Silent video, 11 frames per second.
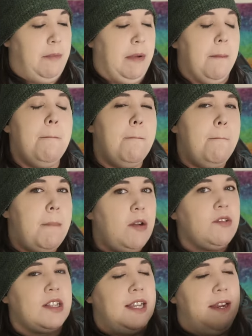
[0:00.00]
but
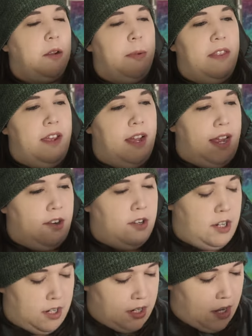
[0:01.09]
mostly it'll be the Iron
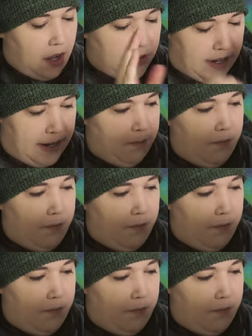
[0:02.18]
Hook. All right.